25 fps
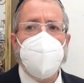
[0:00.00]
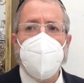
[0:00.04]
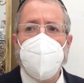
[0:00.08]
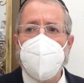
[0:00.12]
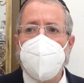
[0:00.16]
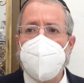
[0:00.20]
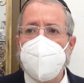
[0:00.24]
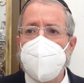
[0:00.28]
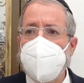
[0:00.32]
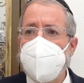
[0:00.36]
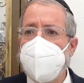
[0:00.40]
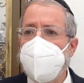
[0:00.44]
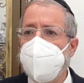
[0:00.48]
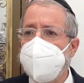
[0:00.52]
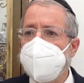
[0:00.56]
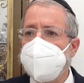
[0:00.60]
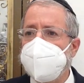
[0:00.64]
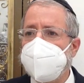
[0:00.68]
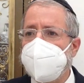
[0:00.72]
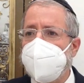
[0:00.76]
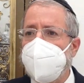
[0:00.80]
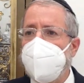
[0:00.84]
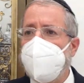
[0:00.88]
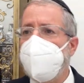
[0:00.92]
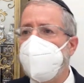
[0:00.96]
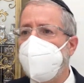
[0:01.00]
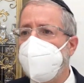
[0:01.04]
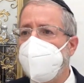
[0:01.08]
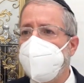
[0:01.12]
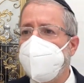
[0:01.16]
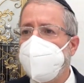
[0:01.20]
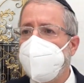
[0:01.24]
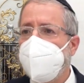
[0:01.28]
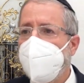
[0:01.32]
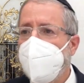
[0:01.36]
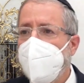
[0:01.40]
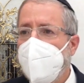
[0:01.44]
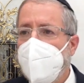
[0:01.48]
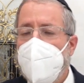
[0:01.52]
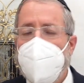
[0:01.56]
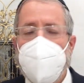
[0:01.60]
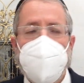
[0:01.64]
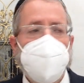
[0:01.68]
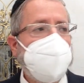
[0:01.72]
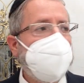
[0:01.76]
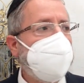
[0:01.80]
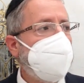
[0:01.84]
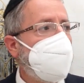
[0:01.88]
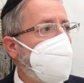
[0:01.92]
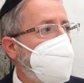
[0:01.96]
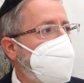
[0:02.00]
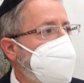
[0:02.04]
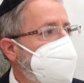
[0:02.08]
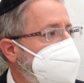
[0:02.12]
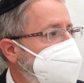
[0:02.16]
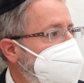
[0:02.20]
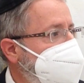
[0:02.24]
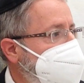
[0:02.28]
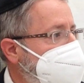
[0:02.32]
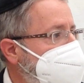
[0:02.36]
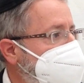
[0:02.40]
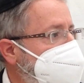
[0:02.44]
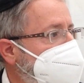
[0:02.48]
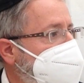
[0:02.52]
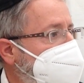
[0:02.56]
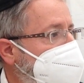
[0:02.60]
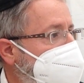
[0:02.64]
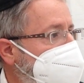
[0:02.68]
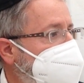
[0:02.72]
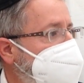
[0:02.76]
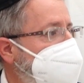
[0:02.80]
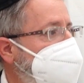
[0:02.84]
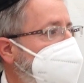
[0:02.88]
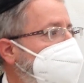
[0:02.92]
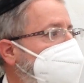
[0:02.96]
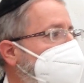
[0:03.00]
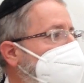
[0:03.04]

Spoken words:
work, you sleep. When you don't sleep, you go to the